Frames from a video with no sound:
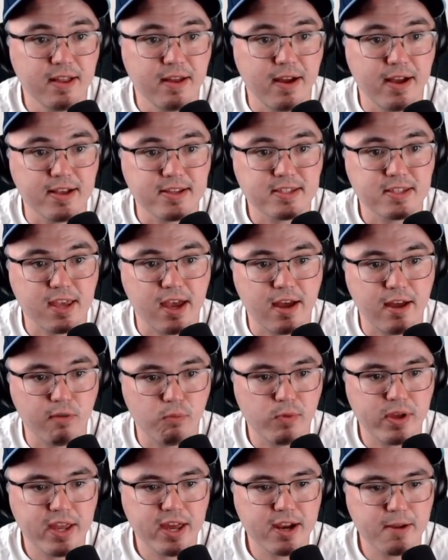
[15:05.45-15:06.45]
As
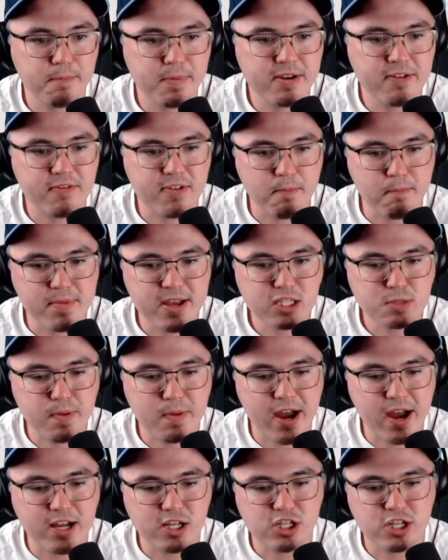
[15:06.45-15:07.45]
we got a bit of a
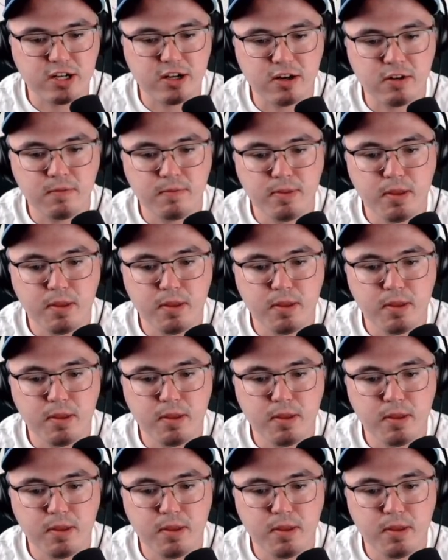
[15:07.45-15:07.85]
mismatch here.